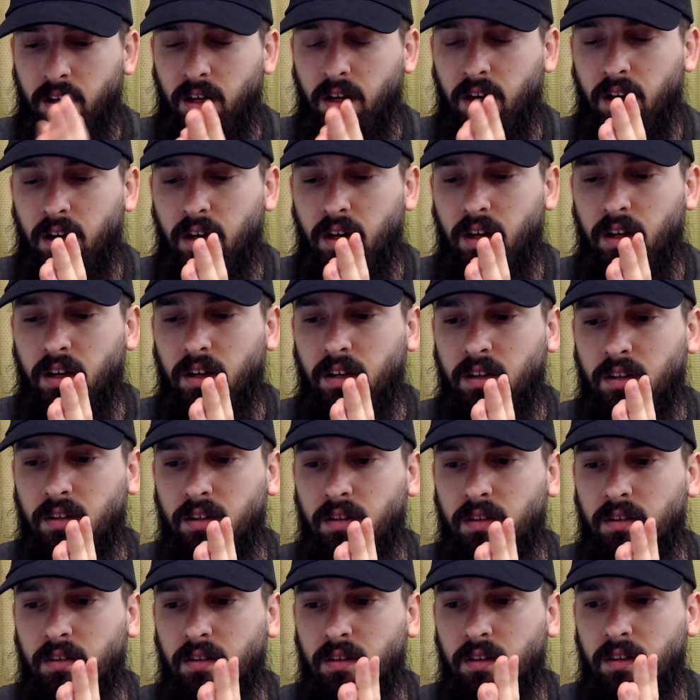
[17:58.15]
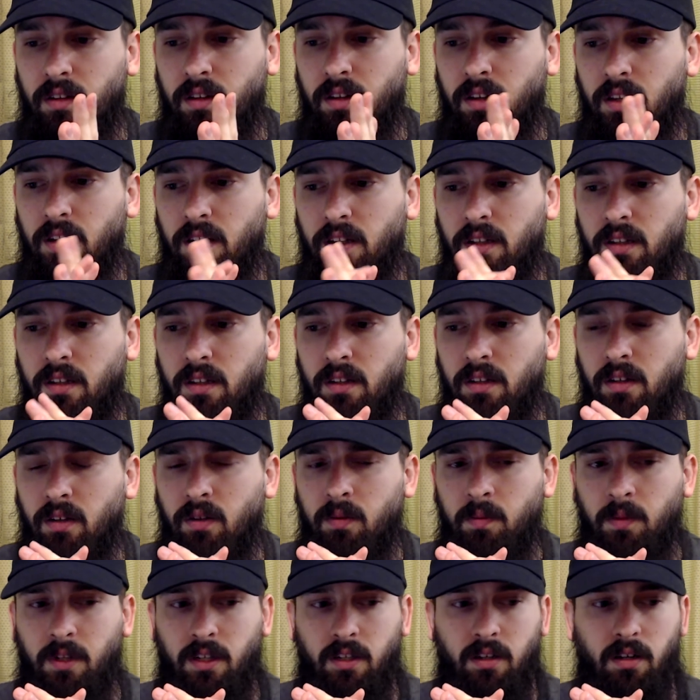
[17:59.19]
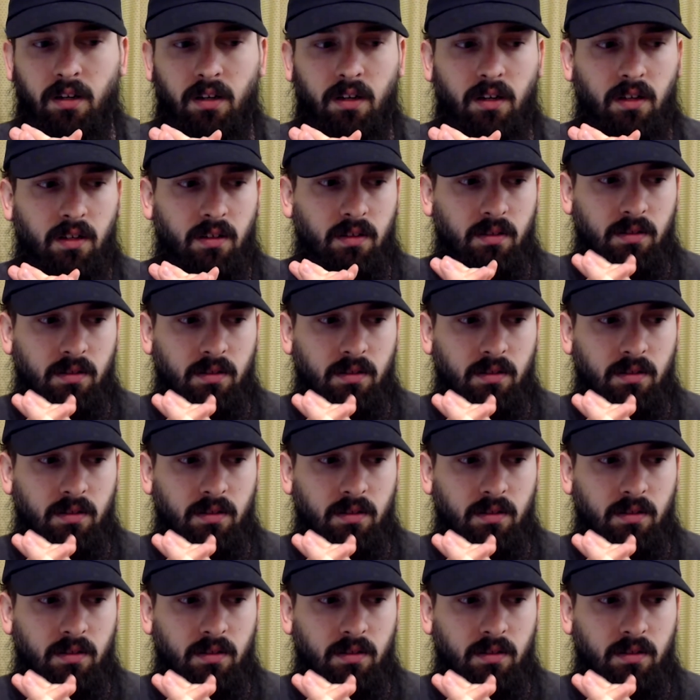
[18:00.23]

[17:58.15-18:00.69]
oh my god.